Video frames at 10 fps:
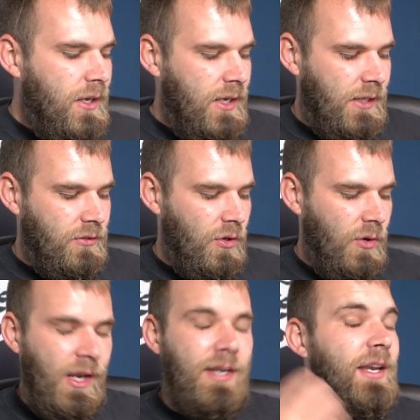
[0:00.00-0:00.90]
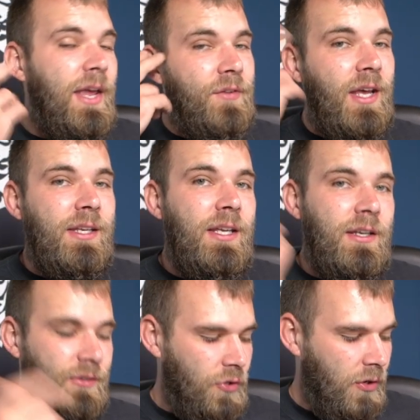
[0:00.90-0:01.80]
And I didn't have an idea
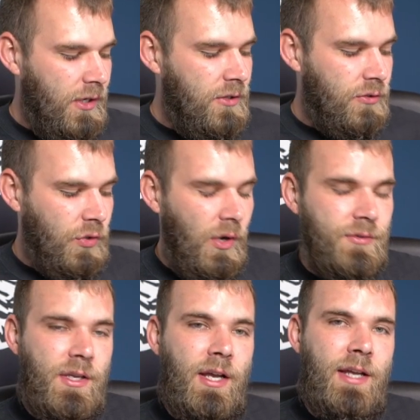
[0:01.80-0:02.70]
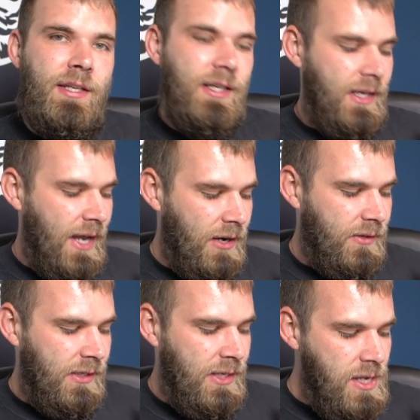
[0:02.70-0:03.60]
to start either. So I was like, I need to get out
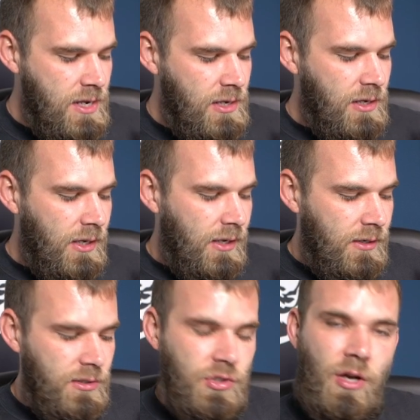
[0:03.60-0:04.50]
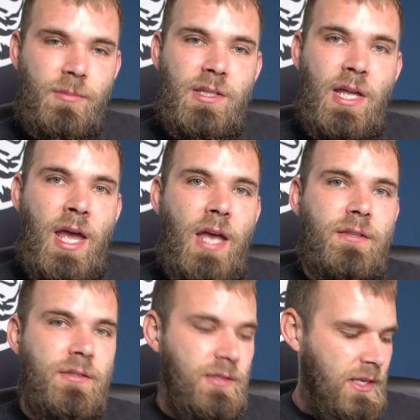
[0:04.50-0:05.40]
of the E, jump to the
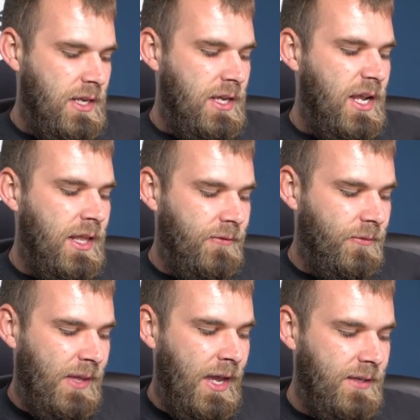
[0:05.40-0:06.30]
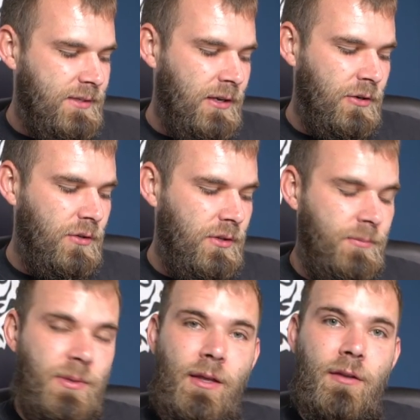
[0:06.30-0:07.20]
S, and then from the S, I'll go to the
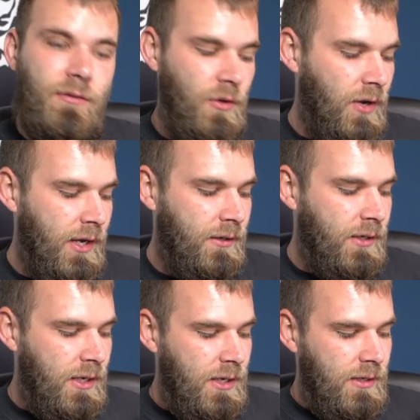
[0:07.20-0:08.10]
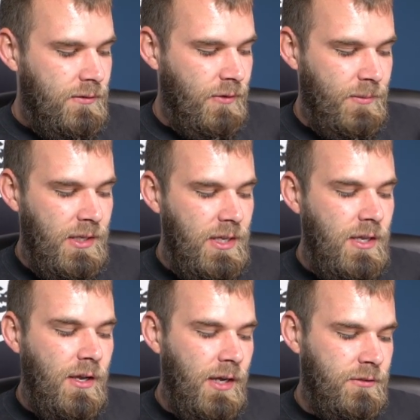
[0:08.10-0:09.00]
B. So from
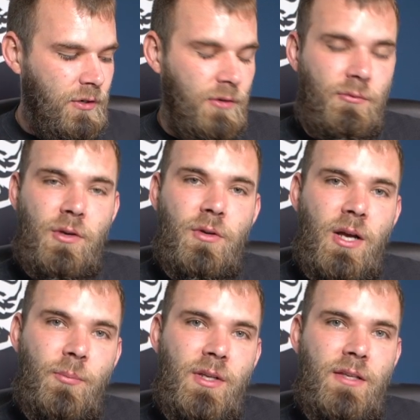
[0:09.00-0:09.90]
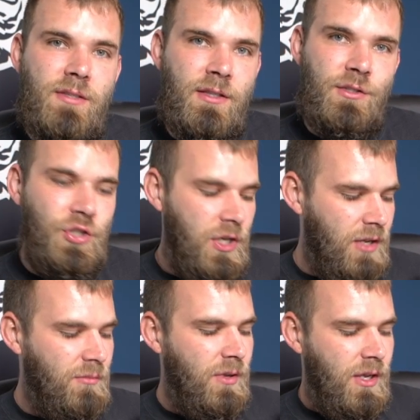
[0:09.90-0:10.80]
E, I started rental companies in the
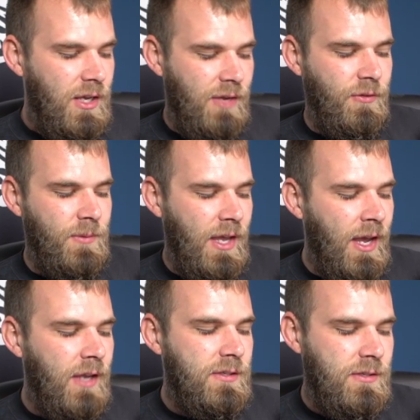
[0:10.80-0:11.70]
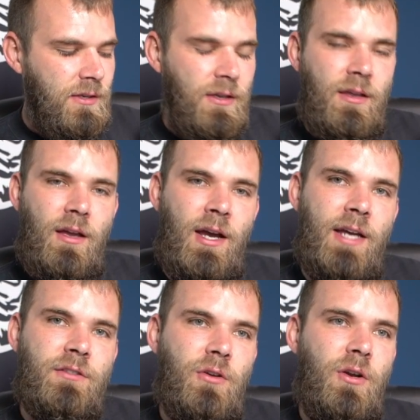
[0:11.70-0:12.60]
gym, and from the S,
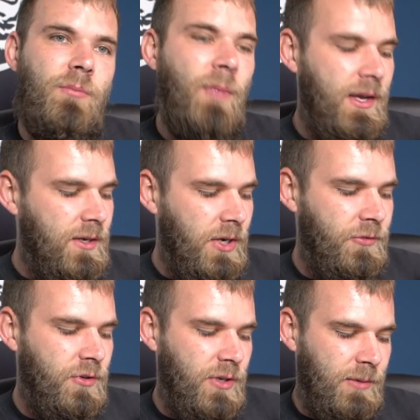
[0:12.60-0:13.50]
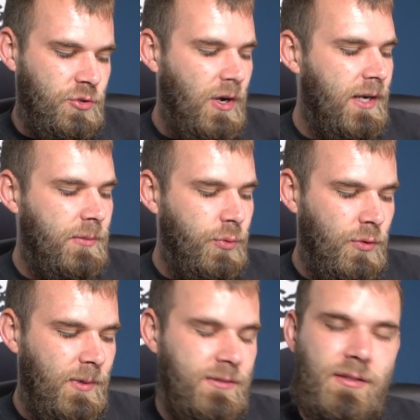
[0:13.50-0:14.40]
I started Myc, and I'm trying to
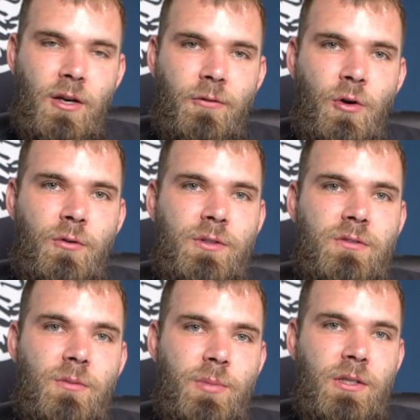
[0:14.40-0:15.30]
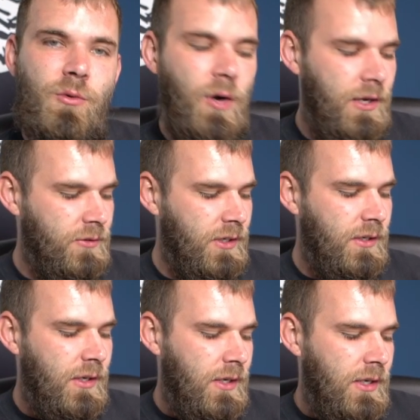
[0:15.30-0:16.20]
pull myself over into the B
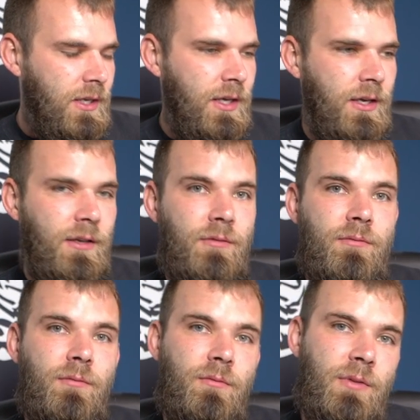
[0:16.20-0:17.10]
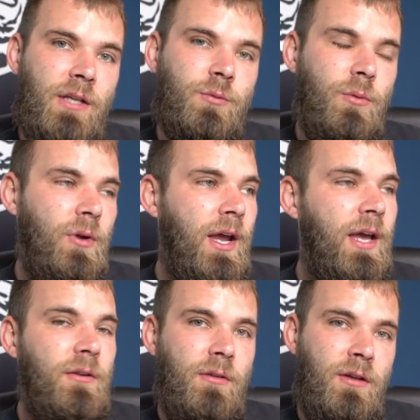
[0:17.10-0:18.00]
quadrant. And that's where we're
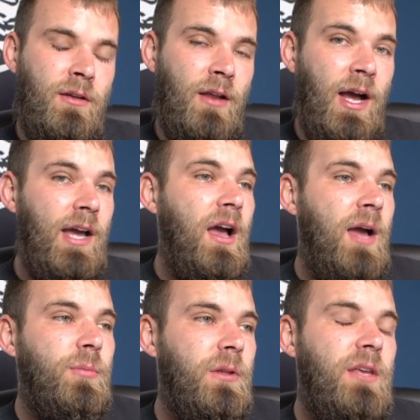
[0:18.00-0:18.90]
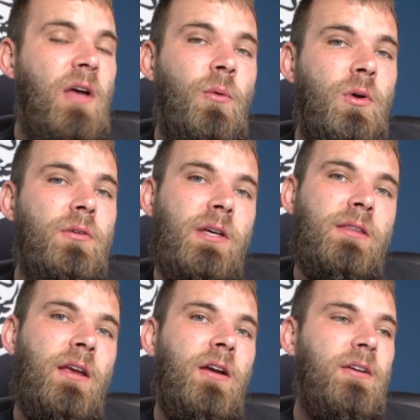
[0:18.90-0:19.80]
at. And I believe I will
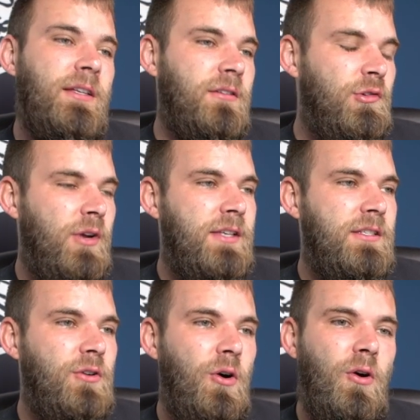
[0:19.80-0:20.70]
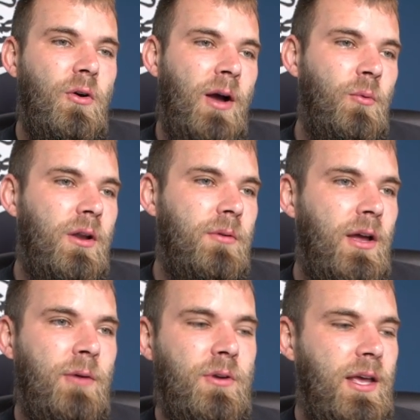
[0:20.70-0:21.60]
get there. It's a crazy goal. I
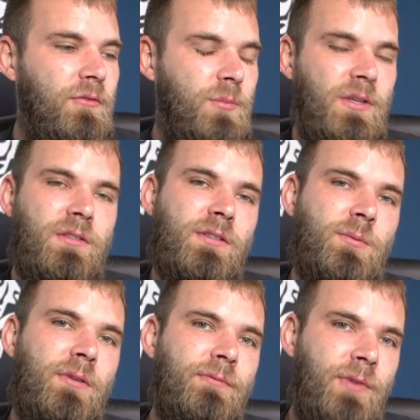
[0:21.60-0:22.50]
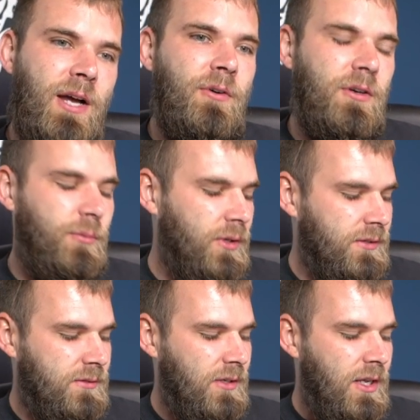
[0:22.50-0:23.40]
want to have a business with 500
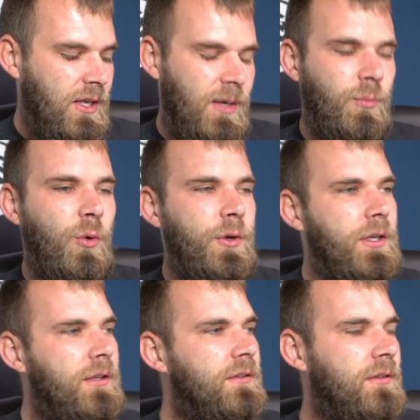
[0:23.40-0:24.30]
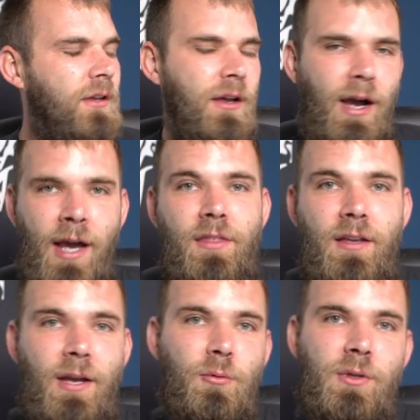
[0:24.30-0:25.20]
plus employees. I
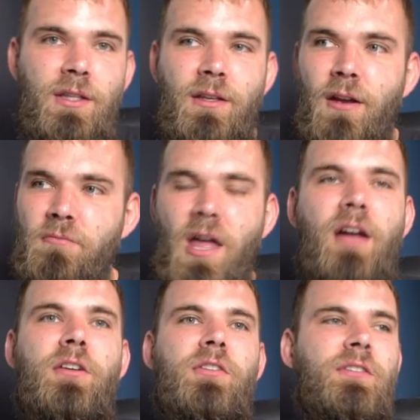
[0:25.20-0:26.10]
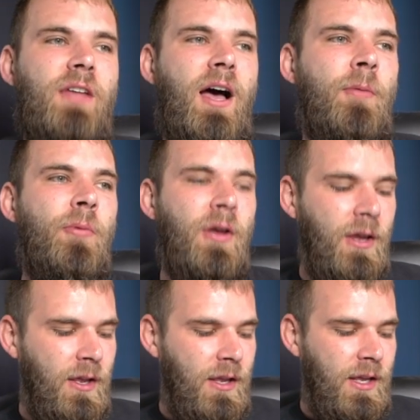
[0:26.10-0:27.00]
think I will get there. I'm not going to stop
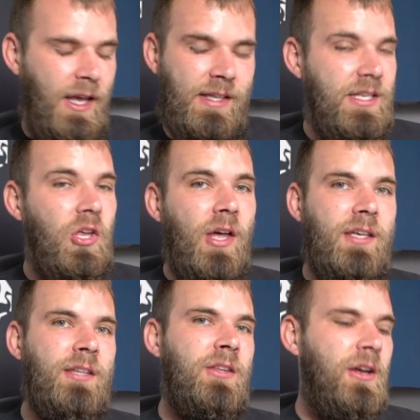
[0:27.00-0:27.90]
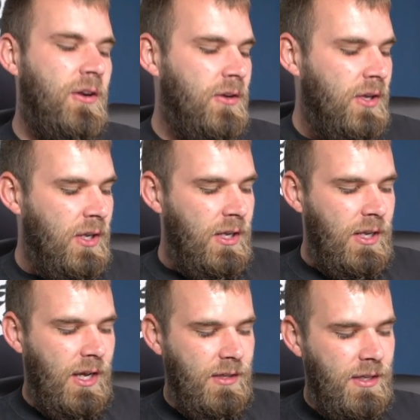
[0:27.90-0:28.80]
until I get there.
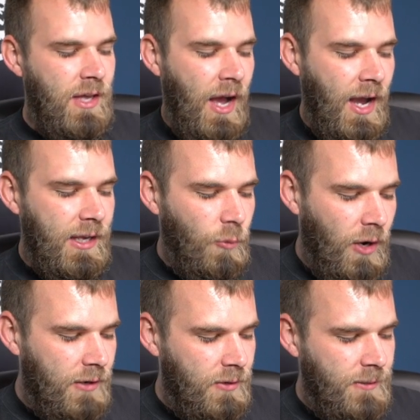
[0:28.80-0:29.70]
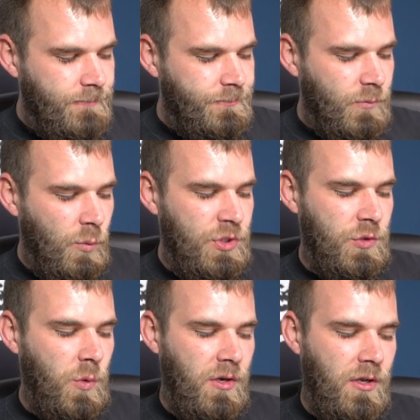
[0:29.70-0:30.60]
And then the I quadrant, which
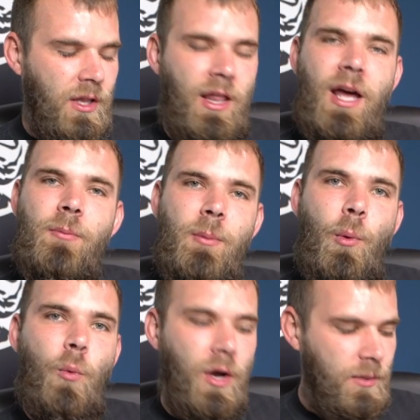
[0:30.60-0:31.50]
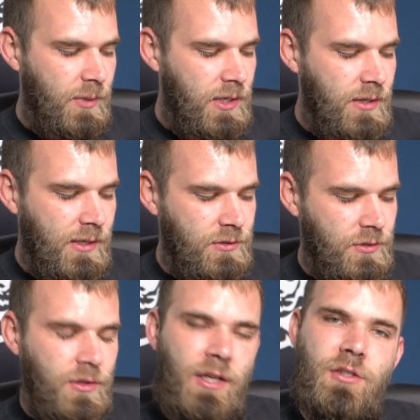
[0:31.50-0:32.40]
is where a lot of people want to be. They
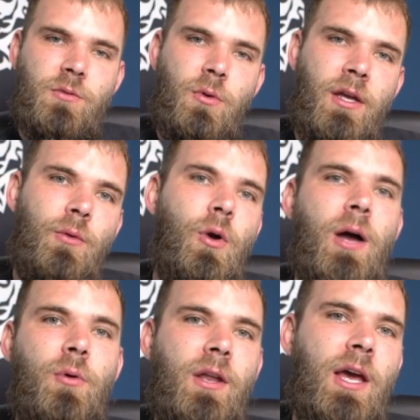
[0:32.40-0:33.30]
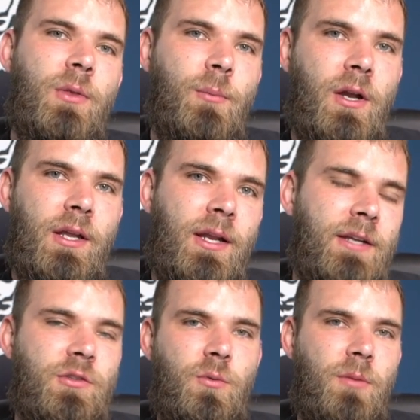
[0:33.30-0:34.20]
just were like, well, I want to have the money and
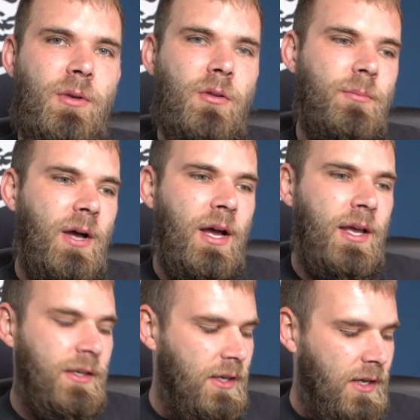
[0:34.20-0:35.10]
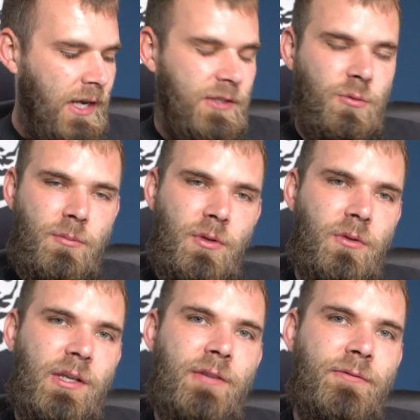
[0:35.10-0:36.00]
I just want to be able
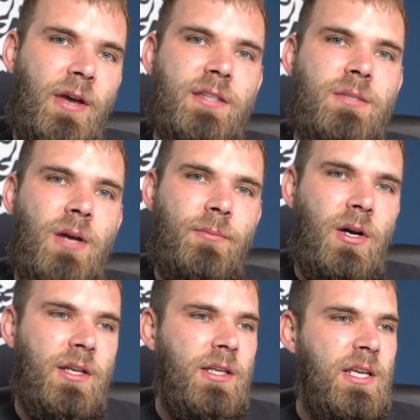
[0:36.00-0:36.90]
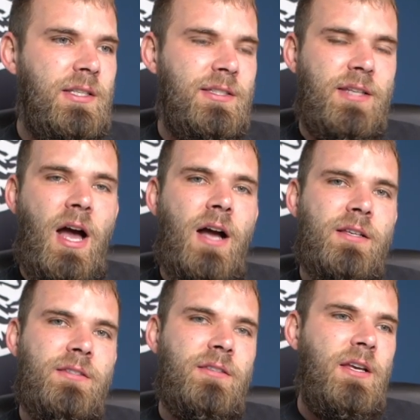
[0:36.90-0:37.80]
to invest my money in
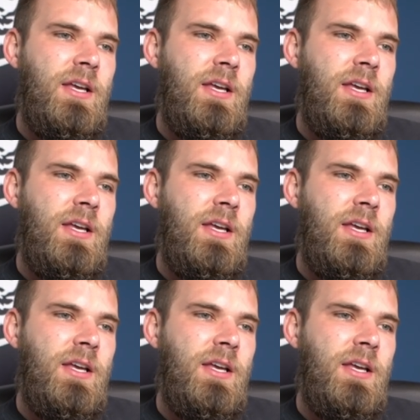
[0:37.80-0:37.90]
stocks